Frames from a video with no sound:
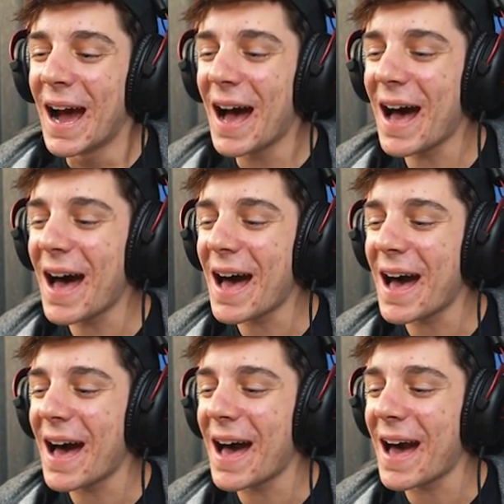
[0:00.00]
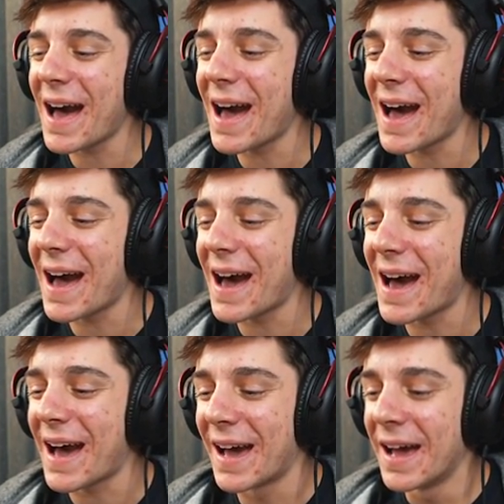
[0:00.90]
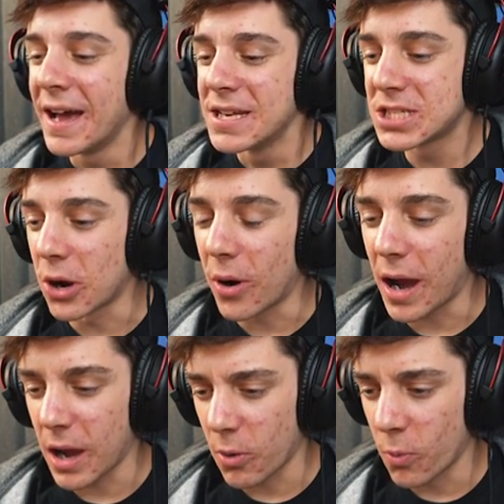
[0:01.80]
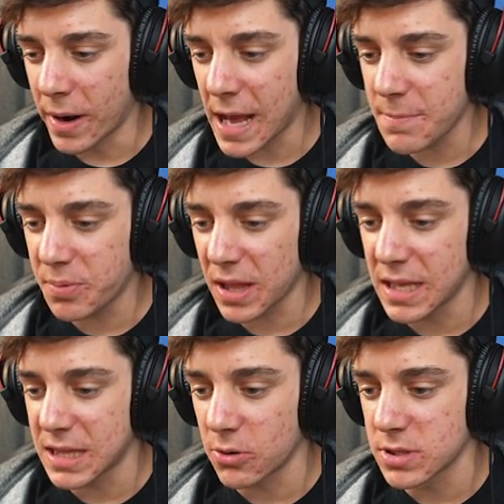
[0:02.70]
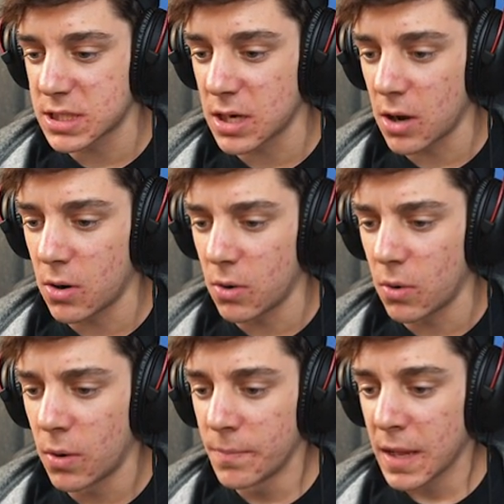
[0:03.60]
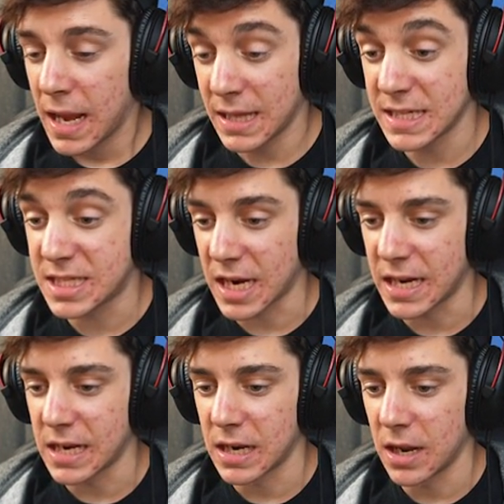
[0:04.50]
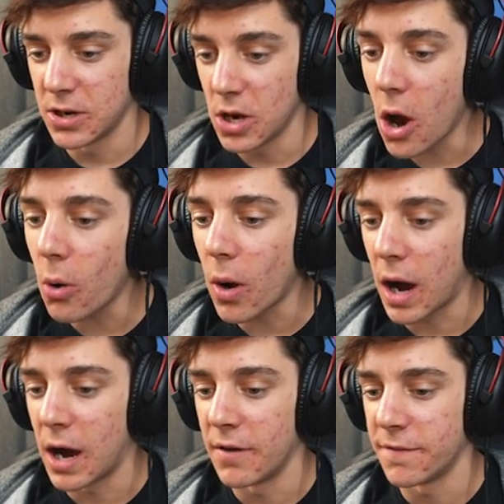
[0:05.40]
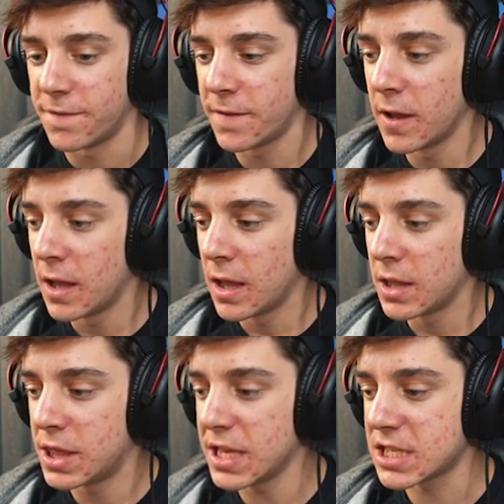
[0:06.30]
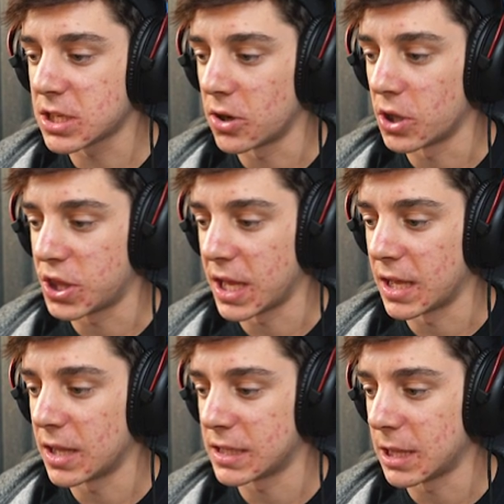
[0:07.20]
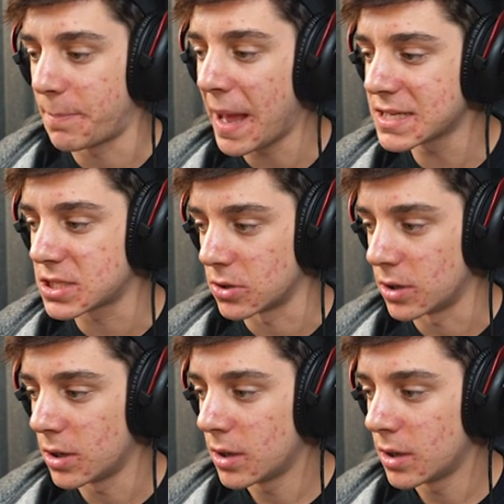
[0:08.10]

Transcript: Ah! So, when I played, there was no, at least I didn't know of this little thing, like the pencil.